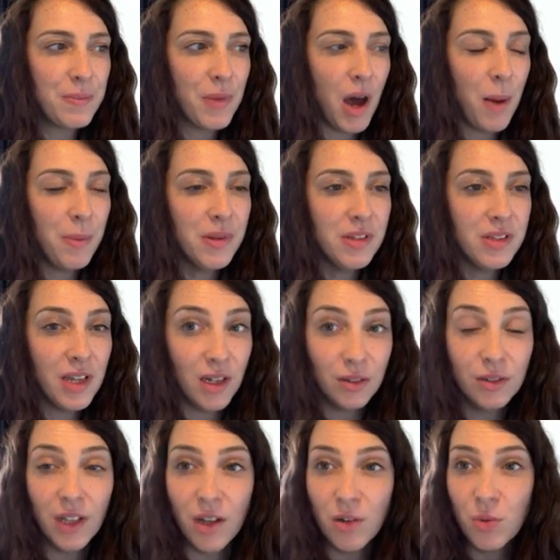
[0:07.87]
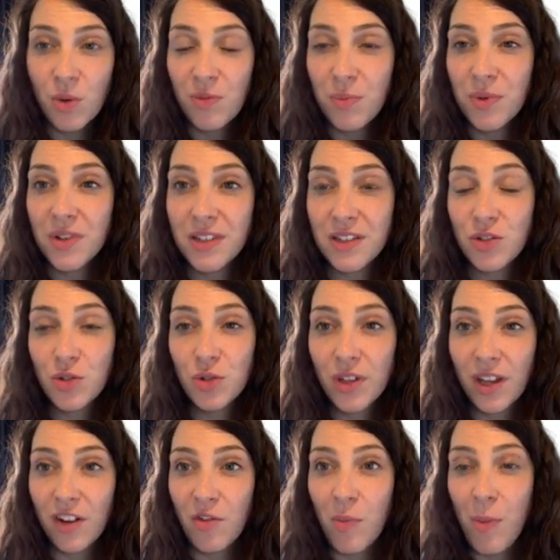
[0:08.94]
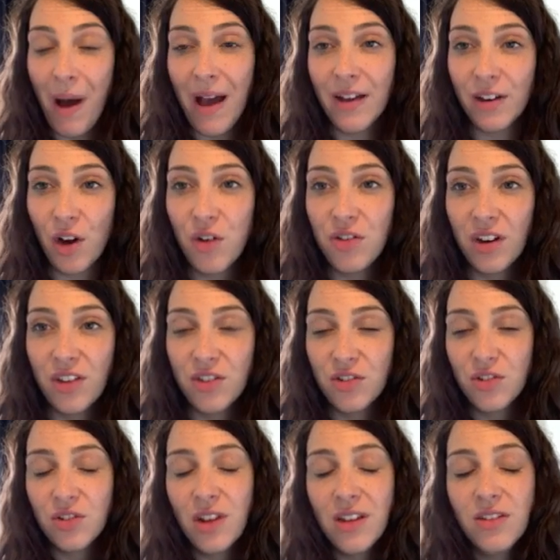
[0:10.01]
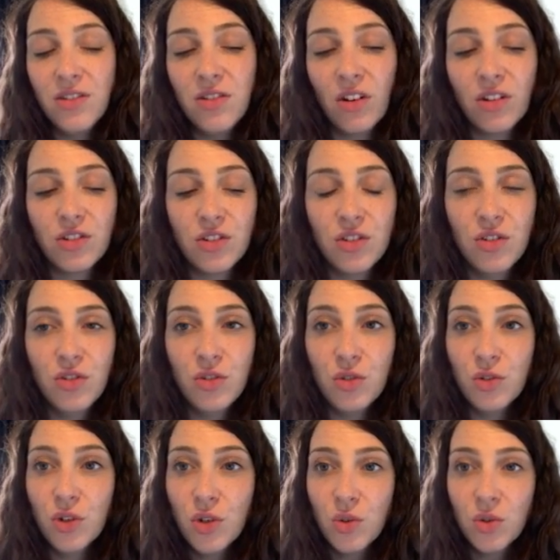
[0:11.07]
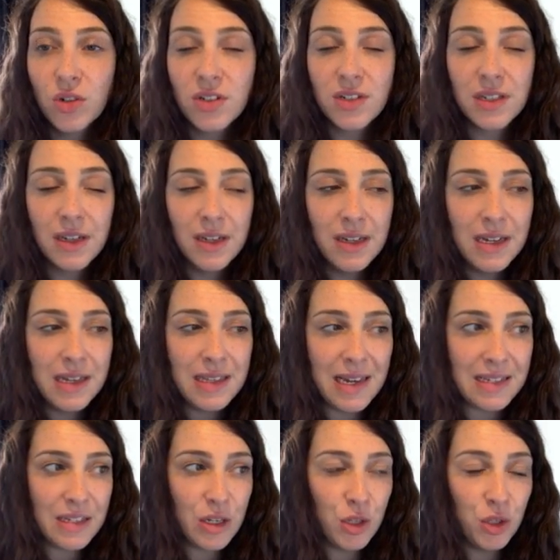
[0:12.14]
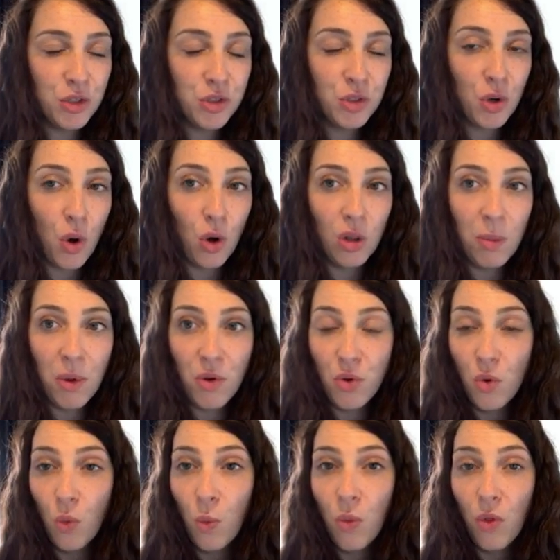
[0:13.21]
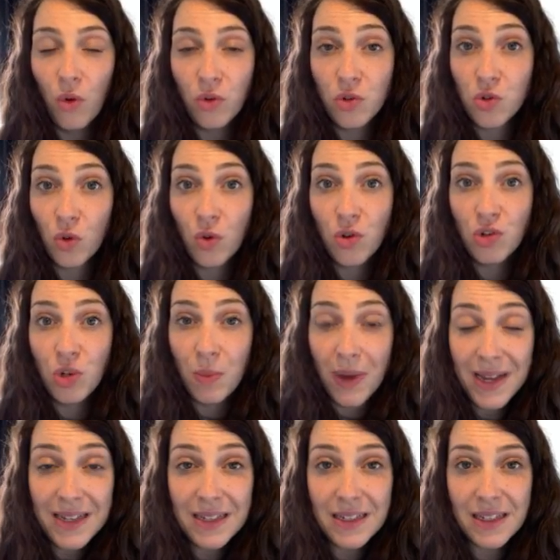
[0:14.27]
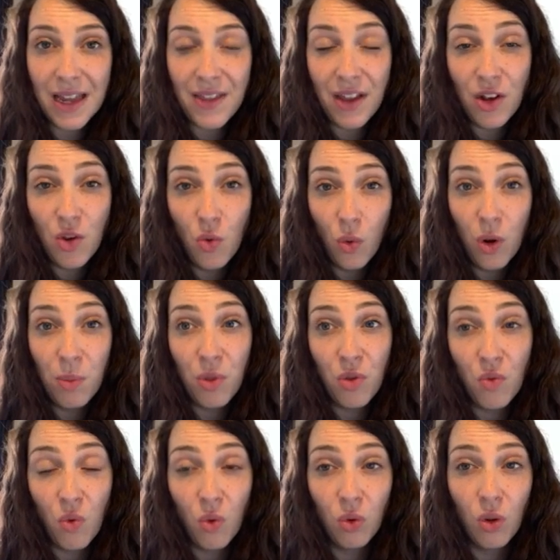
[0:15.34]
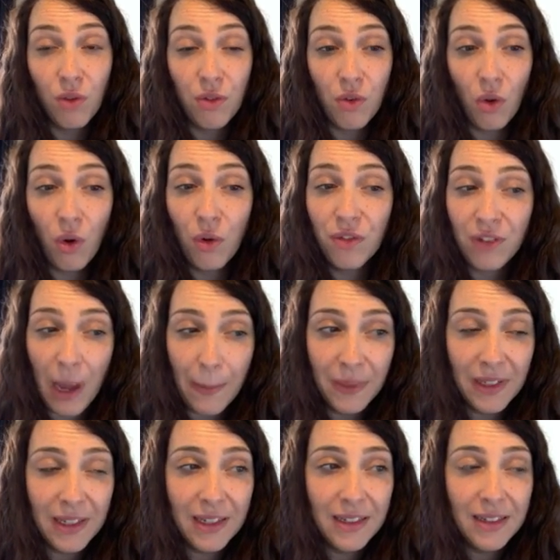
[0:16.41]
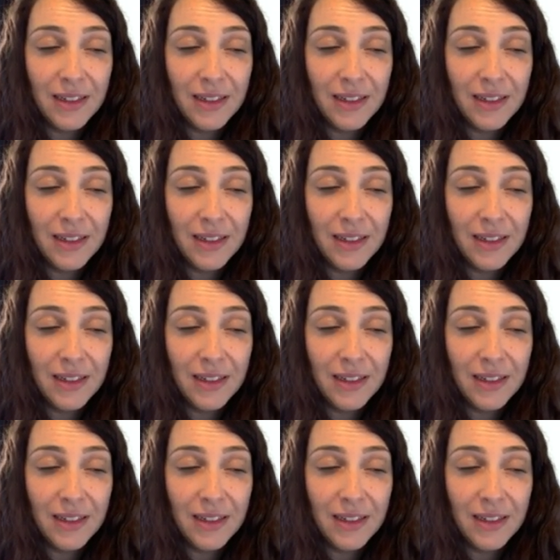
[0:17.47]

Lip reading: Up until now, we've been doing kind of background and introduction to the course. That's including all about knowing what the Longshore regime is and then knowing about the role of the royal family.